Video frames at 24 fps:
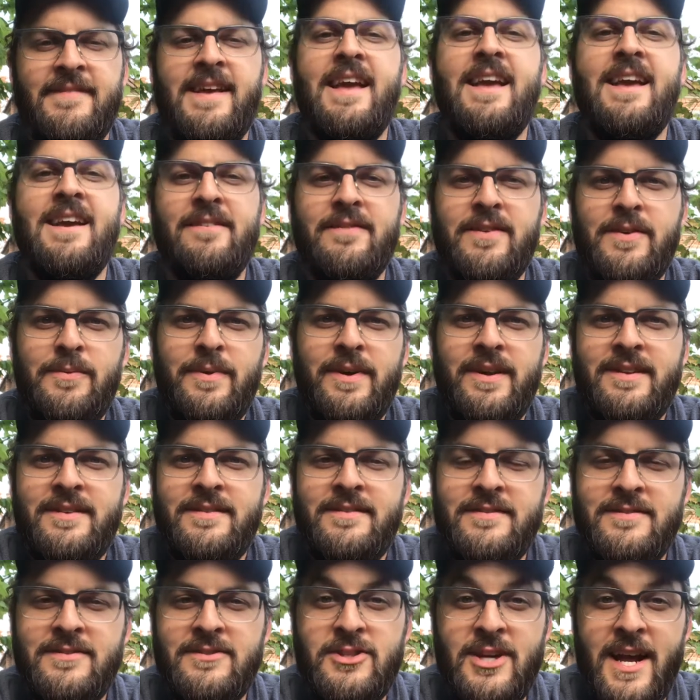Hey
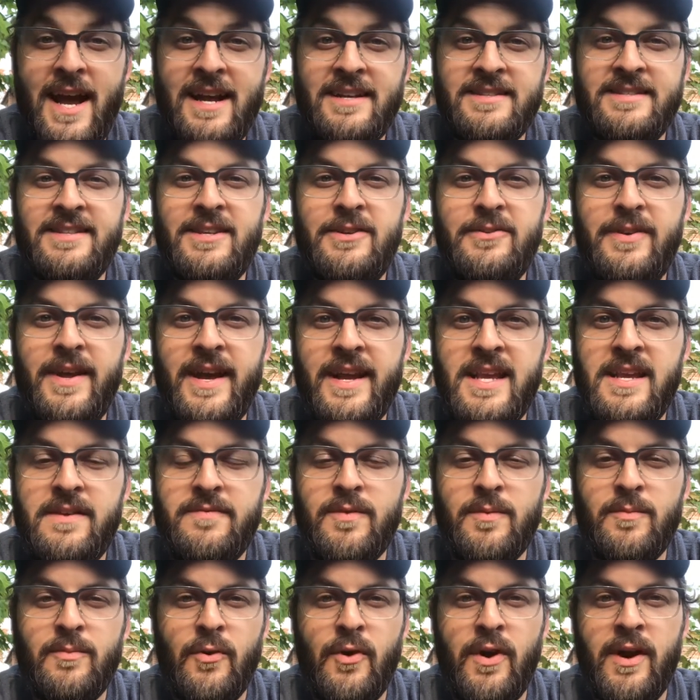everyone, Jackson Hideki
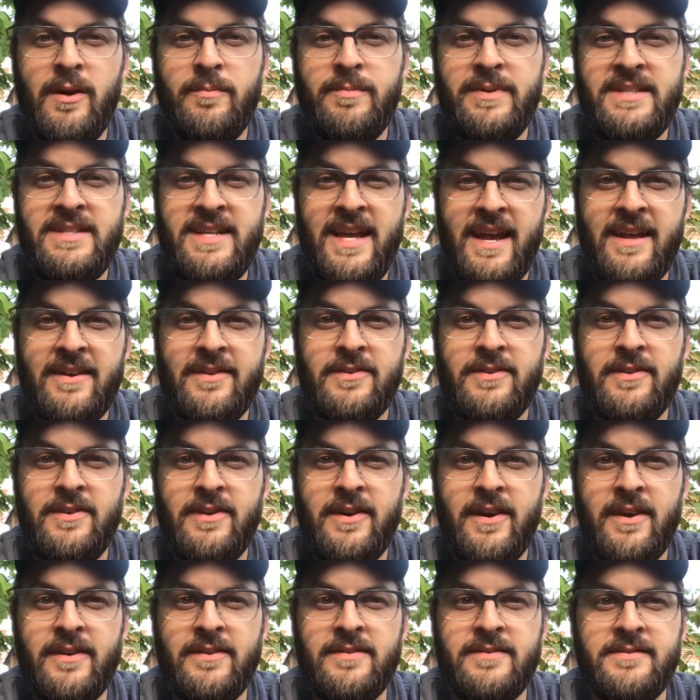from Royal Botanical
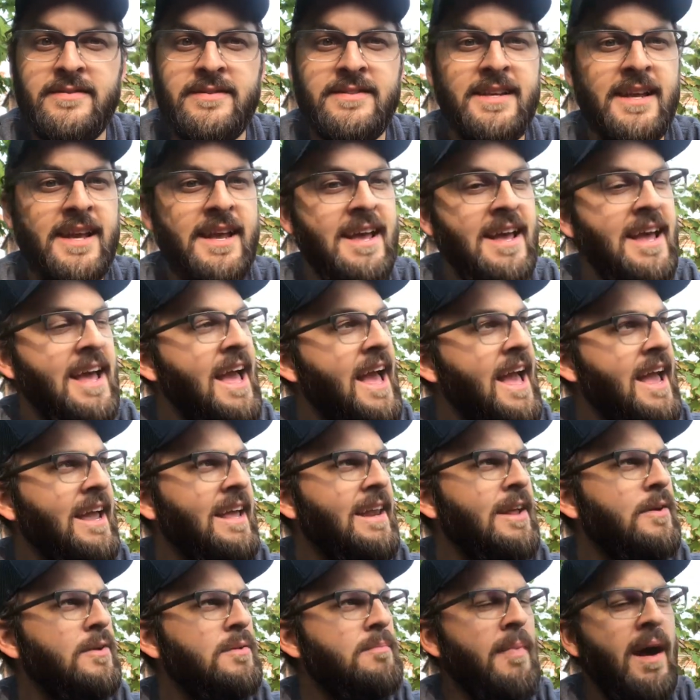Gardens,
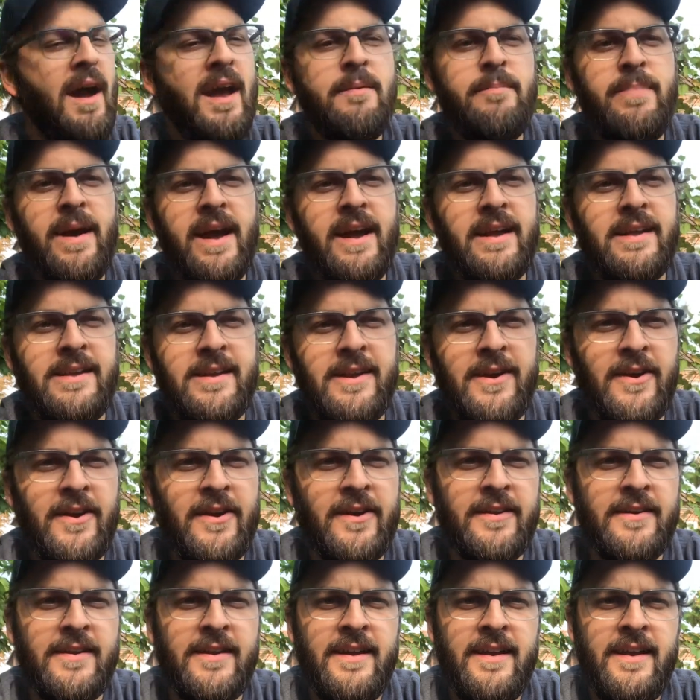hanging out in my
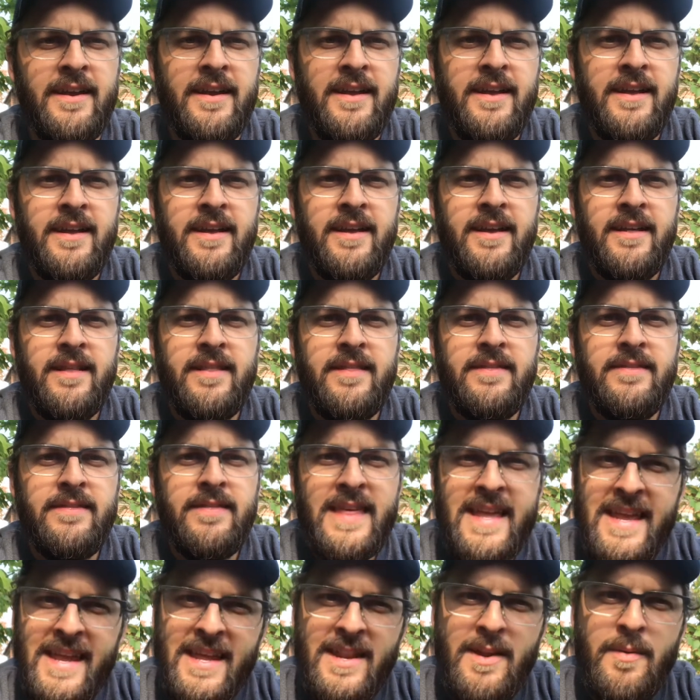backyard,
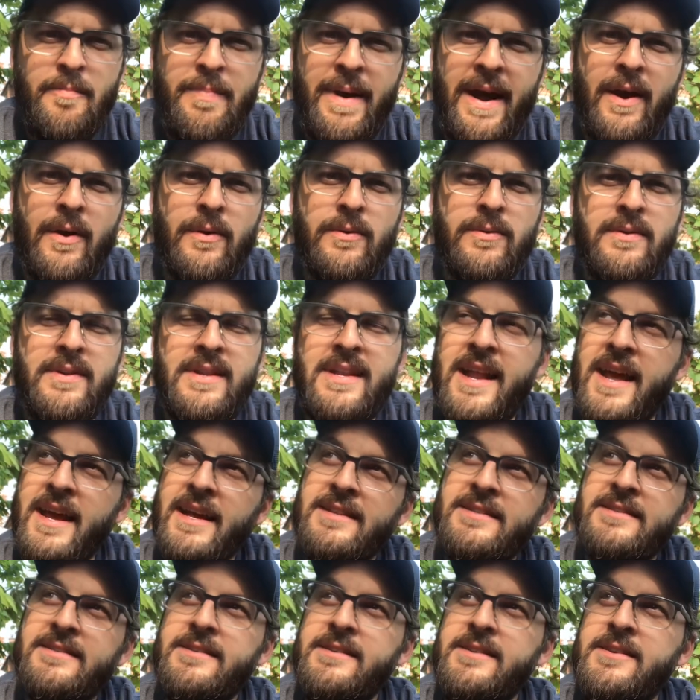thinking about
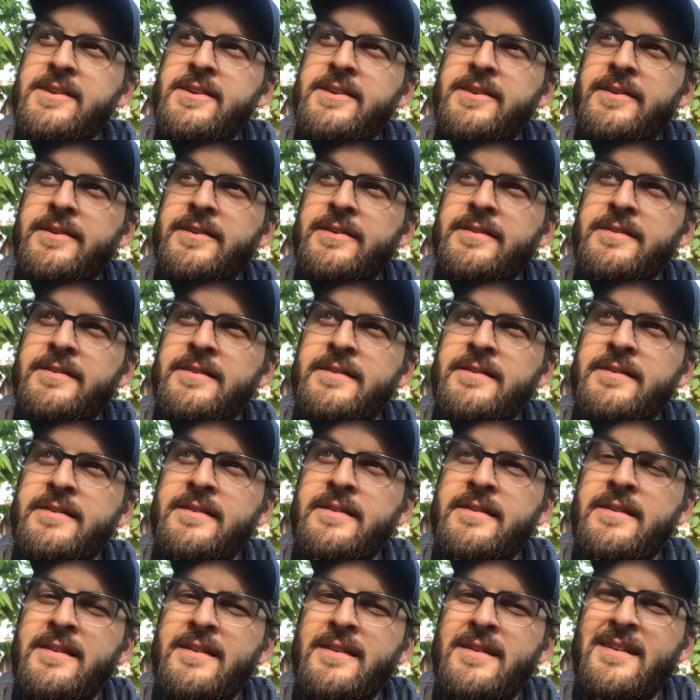next year.
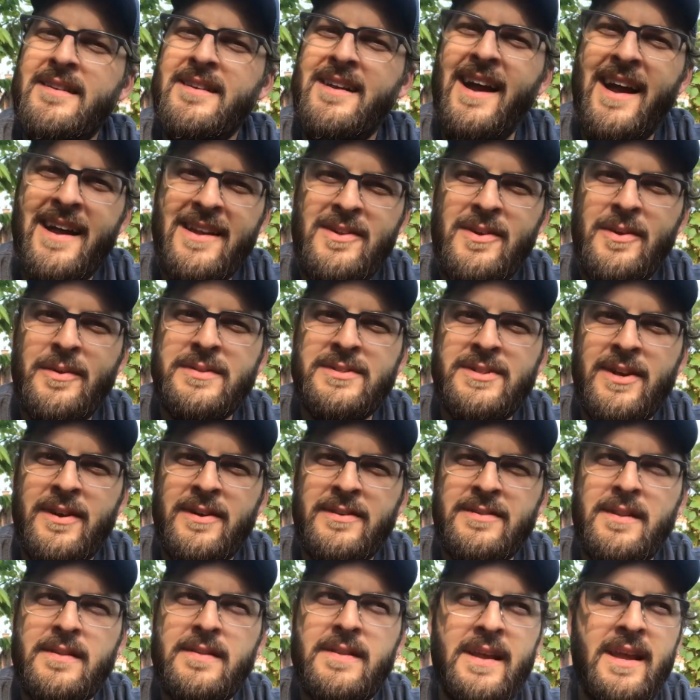I know it's
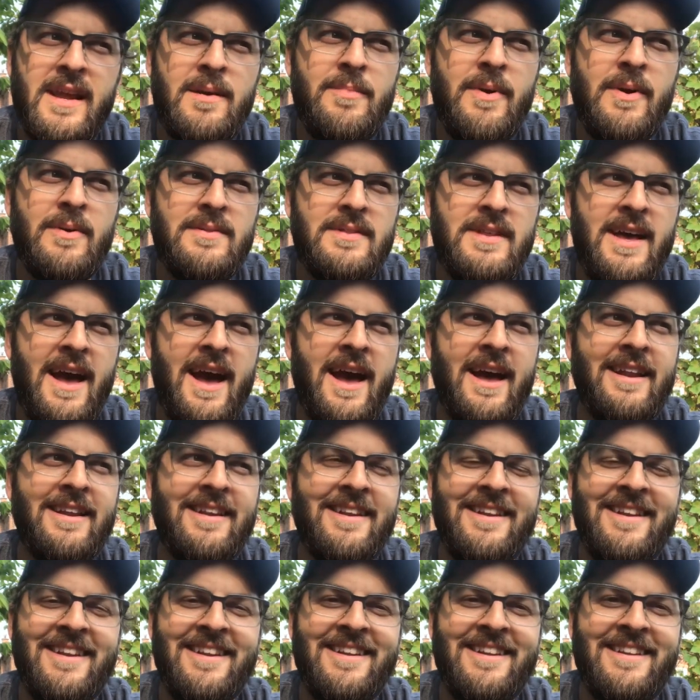hard to think about that
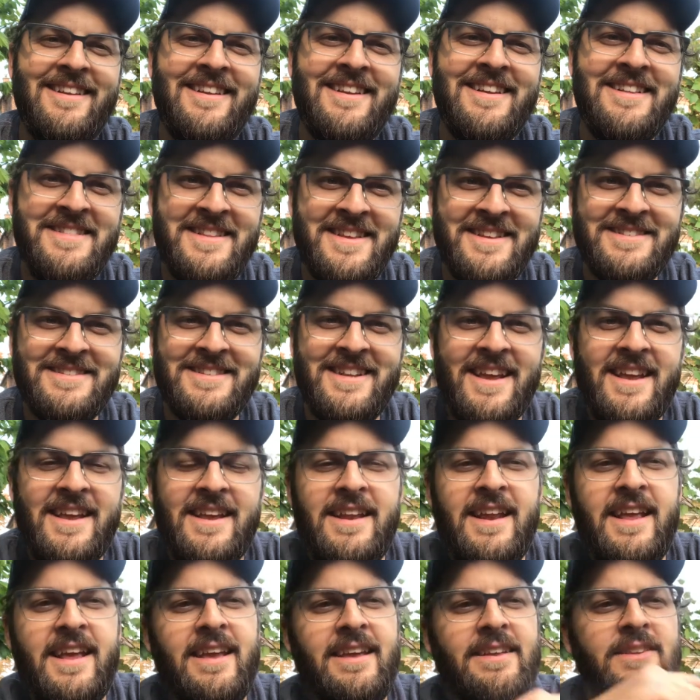in this day
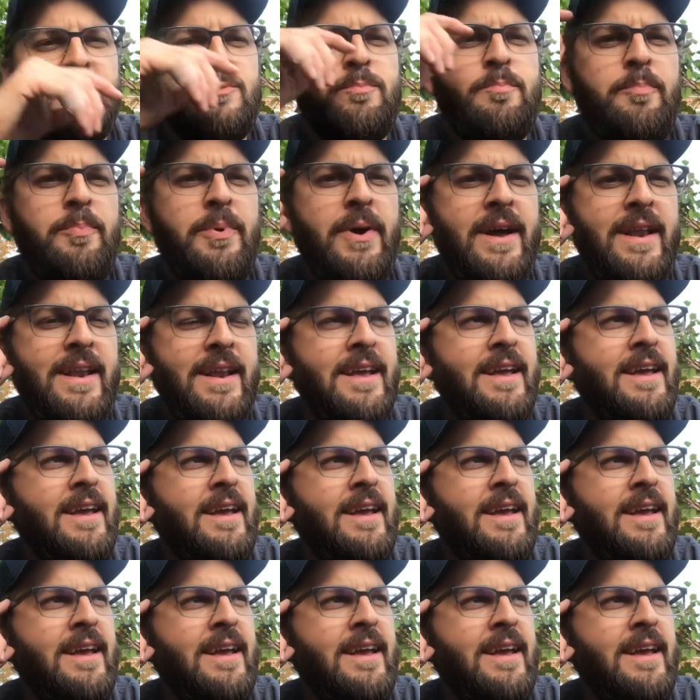and age, but